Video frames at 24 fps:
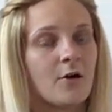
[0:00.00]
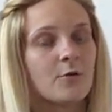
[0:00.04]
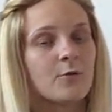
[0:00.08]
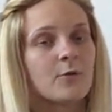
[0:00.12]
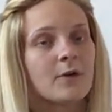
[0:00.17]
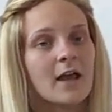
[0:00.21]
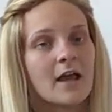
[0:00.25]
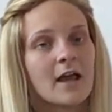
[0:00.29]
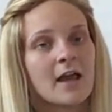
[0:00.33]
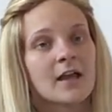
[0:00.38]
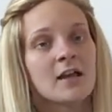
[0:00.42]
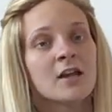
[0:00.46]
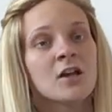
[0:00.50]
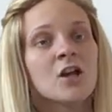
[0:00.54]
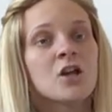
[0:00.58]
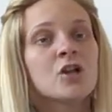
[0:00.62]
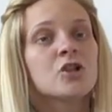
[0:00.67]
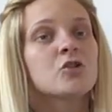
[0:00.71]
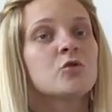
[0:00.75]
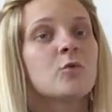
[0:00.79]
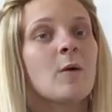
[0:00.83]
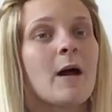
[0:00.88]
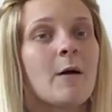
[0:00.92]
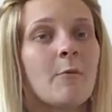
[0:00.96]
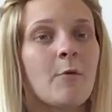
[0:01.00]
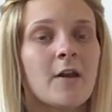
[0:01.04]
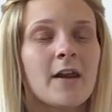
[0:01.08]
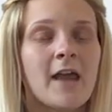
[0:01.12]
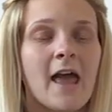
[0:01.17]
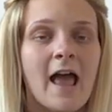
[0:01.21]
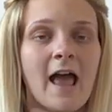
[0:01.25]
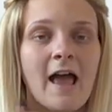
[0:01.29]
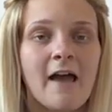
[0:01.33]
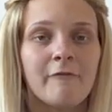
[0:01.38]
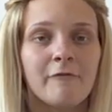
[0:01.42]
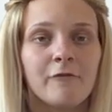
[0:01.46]
Okay, so I want
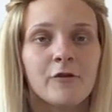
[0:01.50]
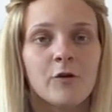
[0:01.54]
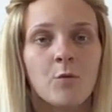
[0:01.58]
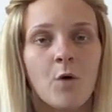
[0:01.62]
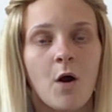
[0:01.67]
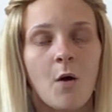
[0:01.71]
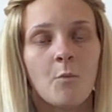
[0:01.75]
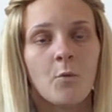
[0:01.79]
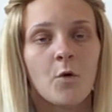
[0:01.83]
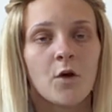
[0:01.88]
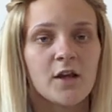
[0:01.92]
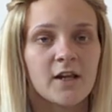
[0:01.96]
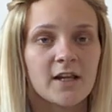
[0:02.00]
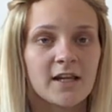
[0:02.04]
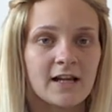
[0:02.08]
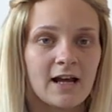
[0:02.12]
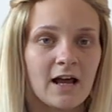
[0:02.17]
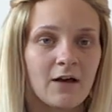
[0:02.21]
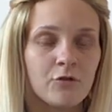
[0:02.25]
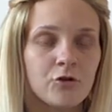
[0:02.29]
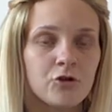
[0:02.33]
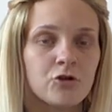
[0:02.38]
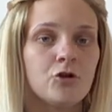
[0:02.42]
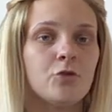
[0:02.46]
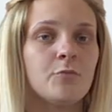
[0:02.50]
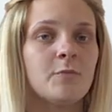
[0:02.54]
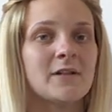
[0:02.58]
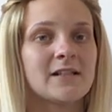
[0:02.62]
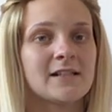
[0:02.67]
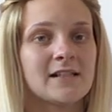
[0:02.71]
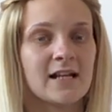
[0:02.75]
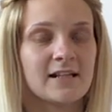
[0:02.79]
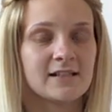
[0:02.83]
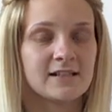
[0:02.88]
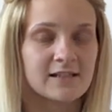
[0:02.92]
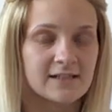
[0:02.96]
everyone working out the number
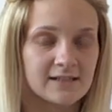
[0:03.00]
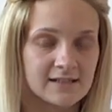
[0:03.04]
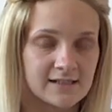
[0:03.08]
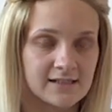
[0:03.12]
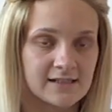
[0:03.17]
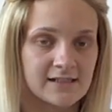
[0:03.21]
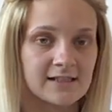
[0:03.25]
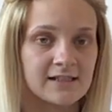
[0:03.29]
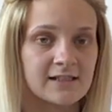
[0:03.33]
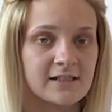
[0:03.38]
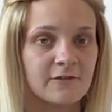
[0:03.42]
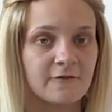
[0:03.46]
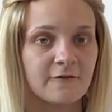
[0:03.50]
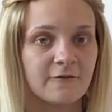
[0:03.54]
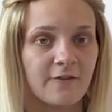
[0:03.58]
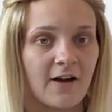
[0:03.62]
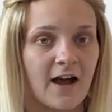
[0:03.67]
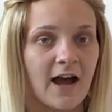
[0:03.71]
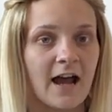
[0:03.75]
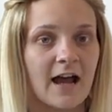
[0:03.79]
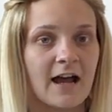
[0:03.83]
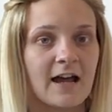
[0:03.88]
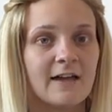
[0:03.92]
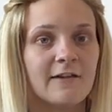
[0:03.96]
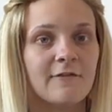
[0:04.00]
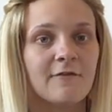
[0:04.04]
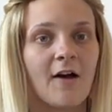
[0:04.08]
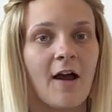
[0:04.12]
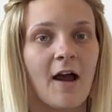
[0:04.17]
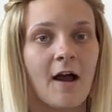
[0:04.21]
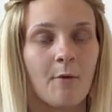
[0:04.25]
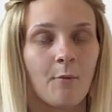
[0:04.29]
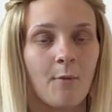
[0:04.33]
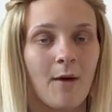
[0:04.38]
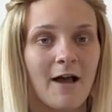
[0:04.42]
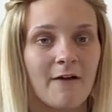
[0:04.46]
sentences to five.
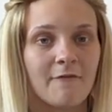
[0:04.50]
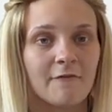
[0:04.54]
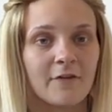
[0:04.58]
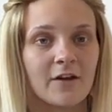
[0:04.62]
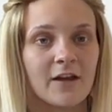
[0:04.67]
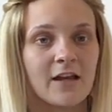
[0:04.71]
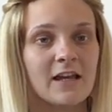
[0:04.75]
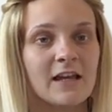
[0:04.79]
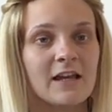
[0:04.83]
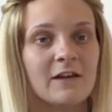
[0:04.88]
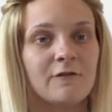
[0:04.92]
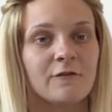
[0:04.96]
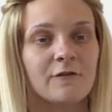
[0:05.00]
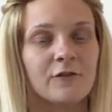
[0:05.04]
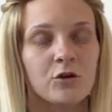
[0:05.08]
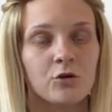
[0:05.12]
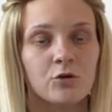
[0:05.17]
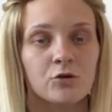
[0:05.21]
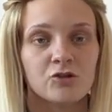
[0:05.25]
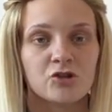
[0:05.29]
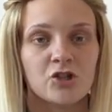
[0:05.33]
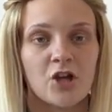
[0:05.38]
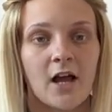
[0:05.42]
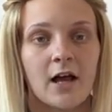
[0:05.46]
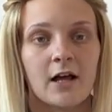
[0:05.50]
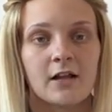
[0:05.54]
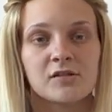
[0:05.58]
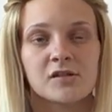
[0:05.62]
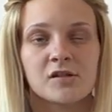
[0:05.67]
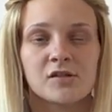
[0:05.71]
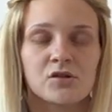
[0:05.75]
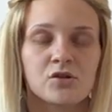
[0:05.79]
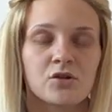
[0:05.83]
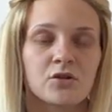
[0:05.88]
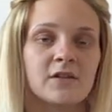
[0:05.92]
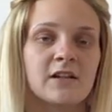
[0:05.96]
However, if your child
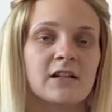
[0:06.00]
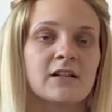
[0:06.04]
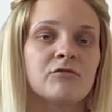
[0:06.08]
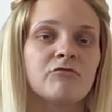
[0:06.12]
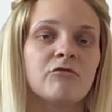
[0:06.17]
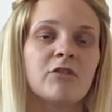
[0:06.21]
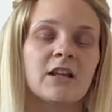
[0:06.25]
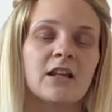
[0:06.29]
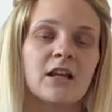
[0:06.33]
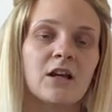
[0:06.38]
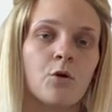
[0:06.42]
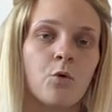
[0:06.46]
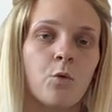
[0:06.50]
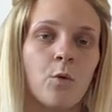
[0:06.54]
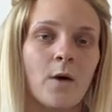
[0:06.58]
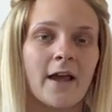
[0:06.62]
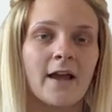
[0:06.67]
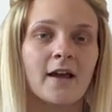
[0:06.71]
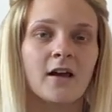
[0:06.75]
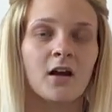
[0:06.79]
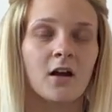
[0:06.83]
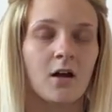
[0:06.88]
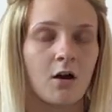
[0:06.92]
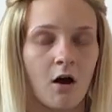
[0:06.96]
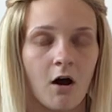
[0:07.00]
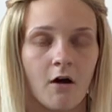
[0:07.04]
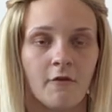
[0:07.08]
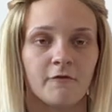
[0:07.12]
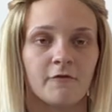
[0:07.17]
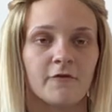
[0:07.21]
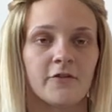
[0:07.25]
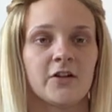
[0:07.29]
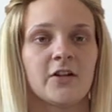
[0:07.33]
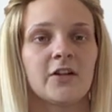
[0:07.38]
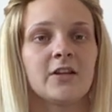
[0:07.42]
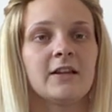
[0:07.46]
has done this really quick and
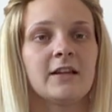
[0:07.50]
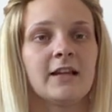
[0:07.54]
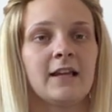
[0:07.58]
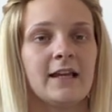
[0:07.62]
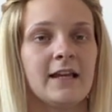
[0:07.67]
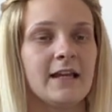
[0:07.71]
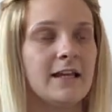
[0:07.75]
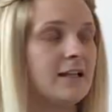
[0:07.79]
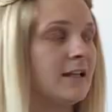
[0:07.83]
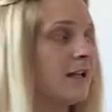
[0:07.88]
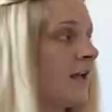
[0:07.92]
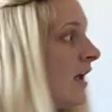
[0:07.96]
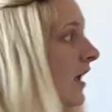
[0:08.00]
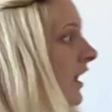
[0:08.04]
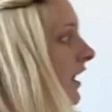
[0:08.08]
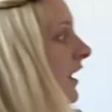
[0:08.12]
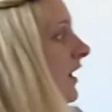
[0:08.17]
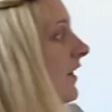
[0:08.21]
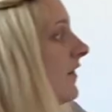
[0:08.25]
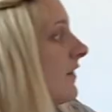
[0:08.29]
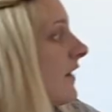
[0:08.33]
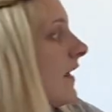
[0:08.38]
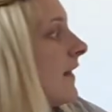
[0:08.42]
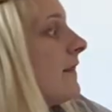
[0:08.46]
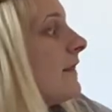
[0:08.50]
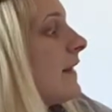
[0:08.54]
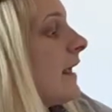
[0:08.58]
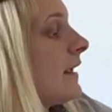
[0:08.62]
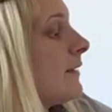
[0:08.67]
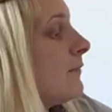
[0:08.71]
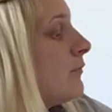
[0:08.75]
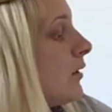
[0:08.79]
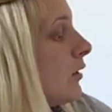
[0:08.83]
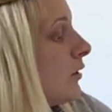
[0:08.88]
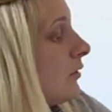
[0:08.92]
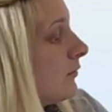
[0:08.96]
confidently, then they
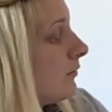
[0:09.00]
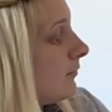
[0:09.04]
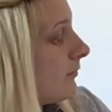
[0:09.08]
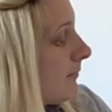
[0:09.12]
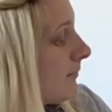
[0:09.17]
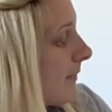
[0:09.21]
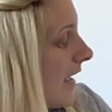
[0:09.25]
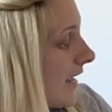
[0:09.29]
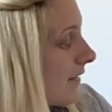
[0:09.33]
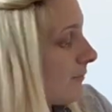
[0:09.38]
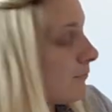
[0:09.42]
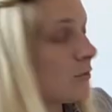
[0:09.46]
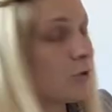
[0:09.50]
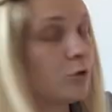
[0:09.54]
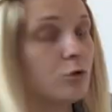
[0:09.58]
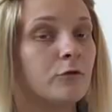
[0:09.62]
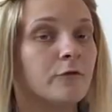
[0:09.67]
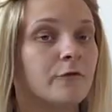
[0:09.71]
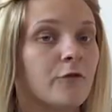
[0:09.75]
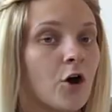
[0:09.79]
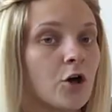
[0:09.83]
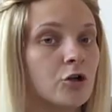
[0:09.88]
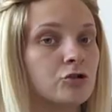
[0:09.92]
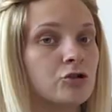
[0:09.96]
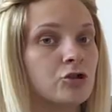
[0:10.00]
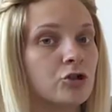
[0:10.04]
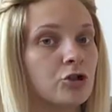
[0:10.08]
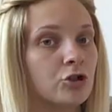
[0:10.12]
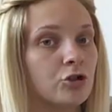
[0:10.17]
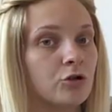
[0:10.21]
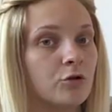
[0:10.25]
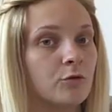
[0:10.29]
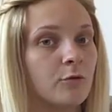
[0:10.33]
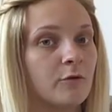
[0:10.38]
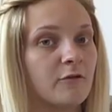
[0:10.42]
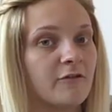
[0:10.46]
move, may move on
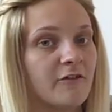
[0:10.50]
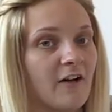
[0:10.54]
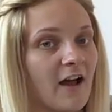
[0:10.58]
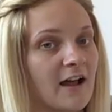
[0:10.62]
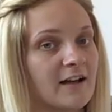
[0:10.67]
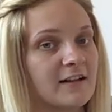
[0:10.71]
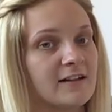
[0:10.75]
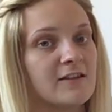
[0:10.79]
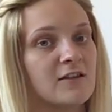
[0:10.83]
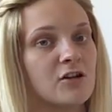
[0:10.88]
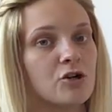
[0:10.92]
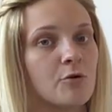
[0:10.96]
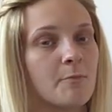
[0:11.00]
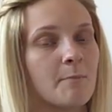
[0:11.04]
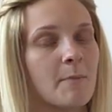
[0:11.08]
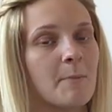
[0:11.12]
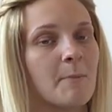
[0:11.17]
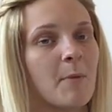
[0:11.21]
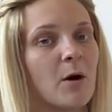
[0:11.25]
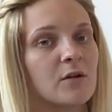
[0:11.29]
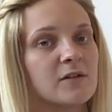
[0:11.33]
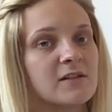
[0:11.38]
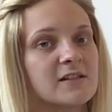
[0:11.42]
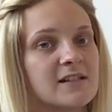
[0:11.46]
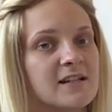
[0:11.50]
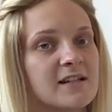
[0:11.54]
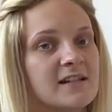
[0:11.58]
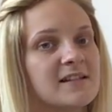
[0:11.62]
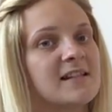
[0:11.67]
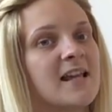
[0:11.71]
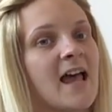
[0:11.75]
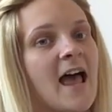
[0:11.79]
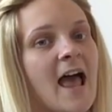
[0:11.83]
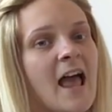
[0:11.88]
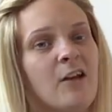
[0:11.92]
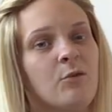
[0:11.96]
to finding the number bonds to
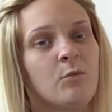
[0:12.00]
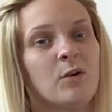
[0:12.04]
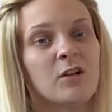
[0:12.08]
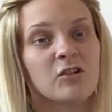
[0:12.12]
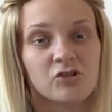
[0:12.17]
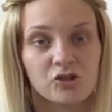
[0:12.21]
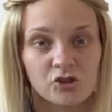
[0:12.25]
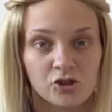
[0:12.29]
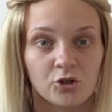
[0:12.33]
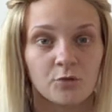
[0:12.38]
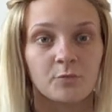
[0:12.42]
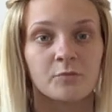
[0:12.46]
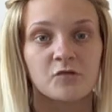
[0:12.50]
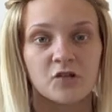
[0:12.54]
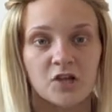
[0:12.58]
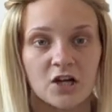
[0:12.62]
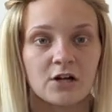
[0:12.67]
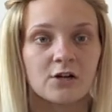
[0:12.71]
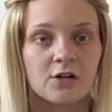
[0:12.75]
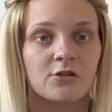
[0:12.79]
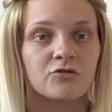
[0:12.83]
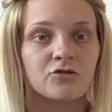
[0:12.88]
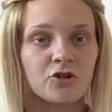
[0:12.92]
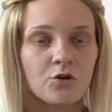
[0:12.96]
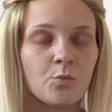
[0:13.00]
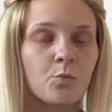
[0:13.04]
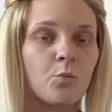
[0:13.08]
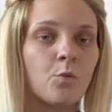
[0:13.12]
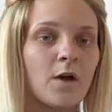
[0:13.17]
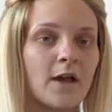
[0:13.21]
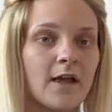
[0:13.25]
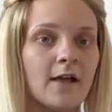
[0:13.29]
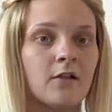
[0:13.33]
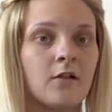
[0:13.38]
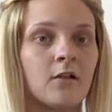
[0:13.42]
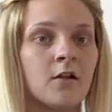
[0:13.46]
10, which some children
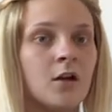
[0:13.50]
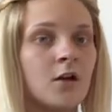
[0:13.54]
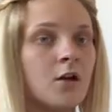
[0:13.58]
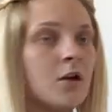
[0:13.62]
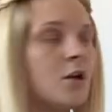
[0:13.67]
will.